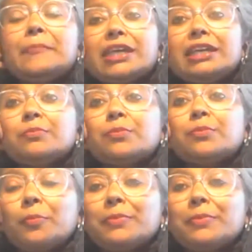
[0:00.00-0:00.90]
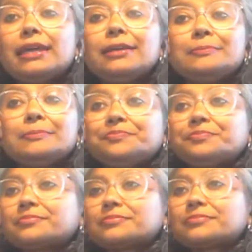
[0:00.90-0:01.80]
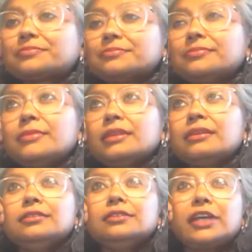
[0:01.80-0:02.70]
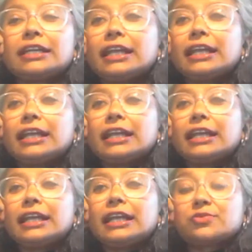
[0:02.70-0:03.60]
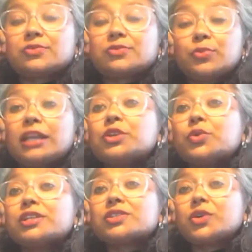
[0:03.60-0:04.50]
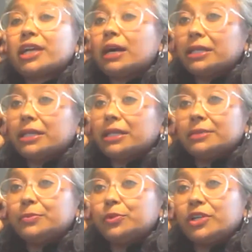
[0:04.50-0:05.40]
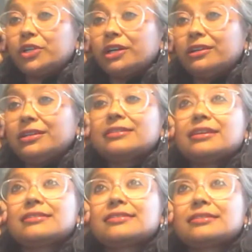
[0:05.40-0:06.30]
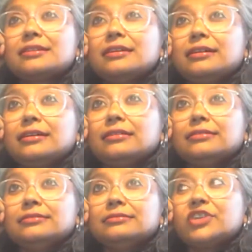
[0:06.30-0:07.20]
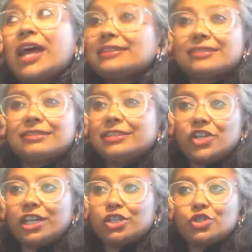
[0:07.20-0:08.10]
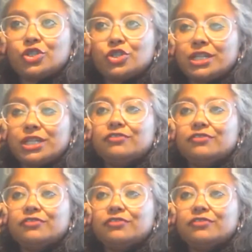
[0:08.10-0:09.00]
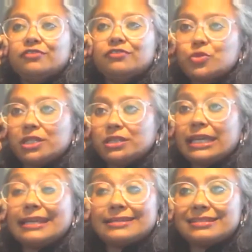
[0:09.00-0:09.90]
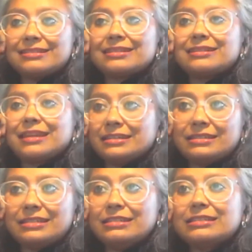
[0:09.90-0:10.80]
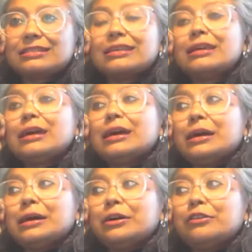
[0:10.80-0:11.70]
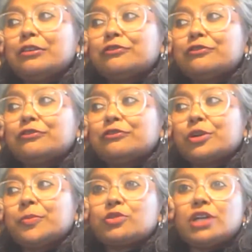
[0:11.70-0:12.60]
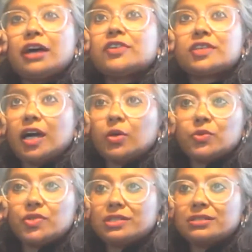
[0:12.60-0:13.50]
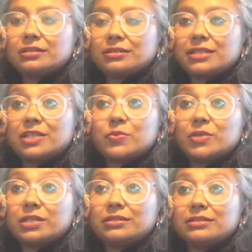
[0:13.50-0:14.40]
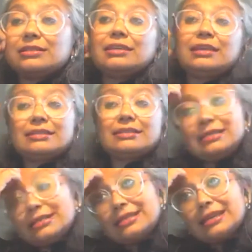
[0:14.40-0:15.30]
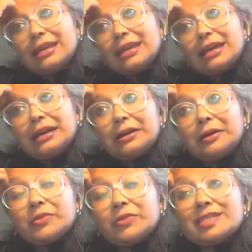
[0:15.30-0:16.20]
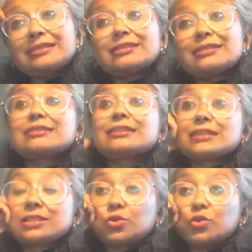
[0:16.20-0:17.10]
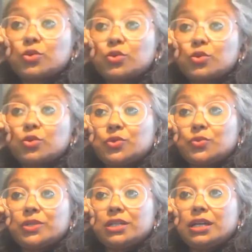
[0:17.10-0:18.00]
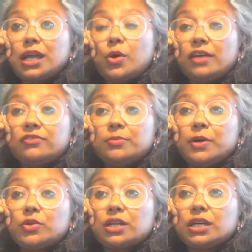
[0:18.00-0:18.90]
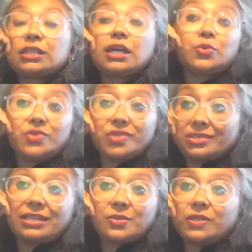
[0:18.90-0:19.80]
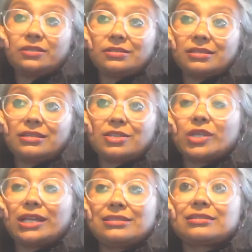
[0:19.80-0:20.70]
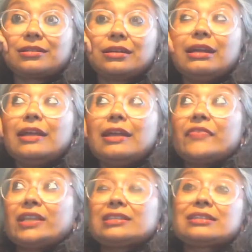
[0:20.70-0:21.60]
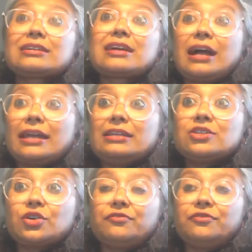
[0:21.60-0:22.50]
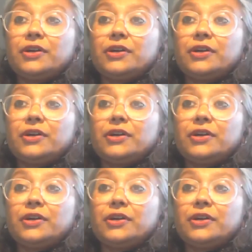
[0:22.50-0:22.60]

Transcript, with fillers: In Bombay, the red light area that's well known is called Kamathipura. It has radically changed today from what it used to be in the 80s and 90s. From about 100,000 sex workers in the 80s, the census has told us that, you know, we are now have about 1,000 sex workers there. So that's the kind of